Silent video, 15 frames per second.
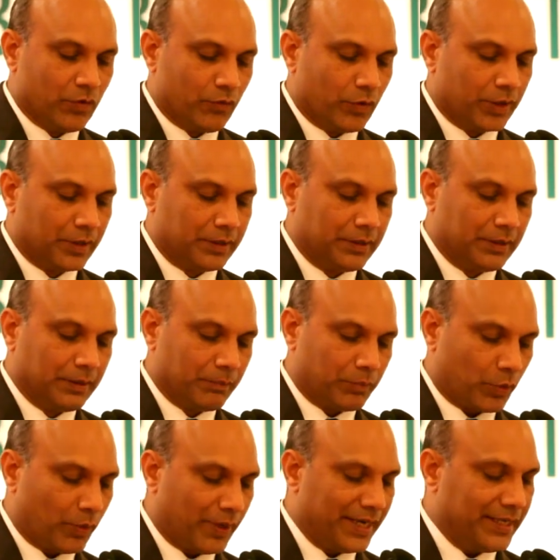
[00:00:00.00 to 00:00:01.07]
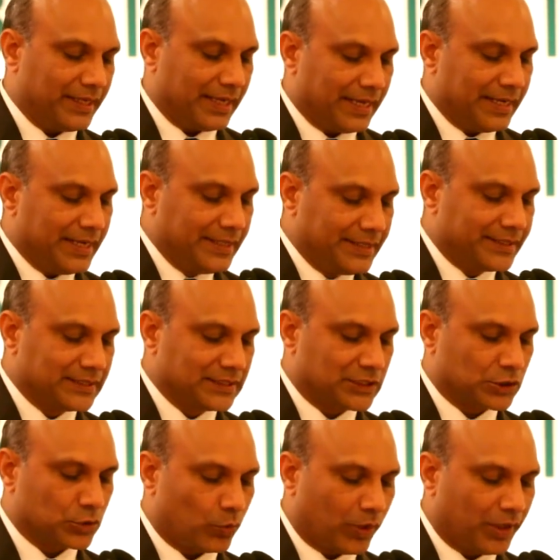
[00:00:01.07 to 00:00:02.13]
would provide an
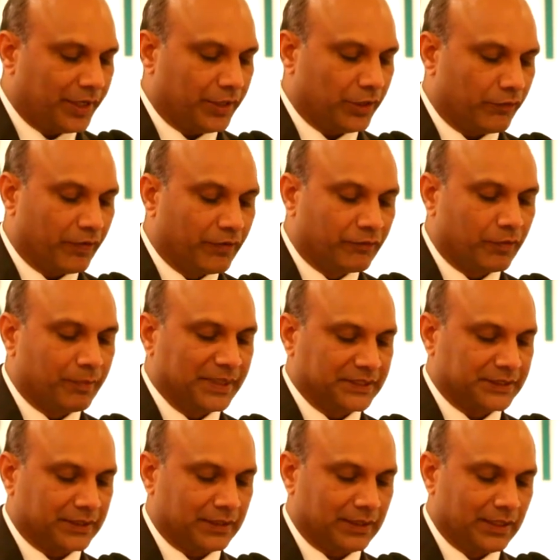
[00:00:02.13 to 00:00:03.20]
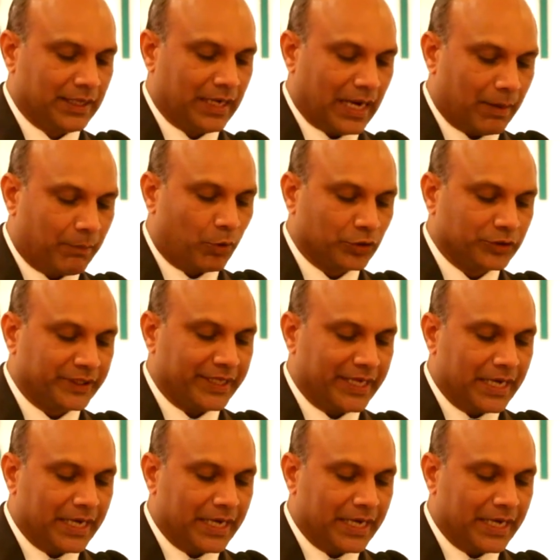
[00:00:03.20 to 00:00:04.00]
intense quality of information about the